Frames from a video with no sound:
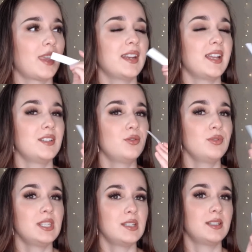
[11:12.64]
And I
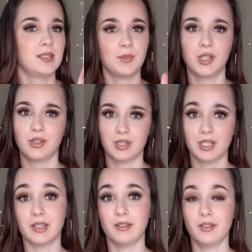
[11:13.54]
do see the
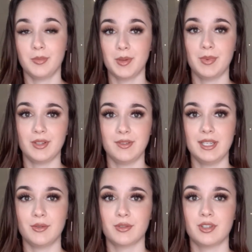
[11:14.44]
similarity a little bit
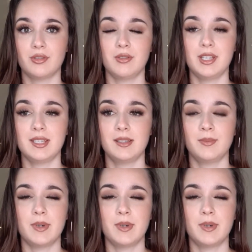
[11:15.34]
between the original and this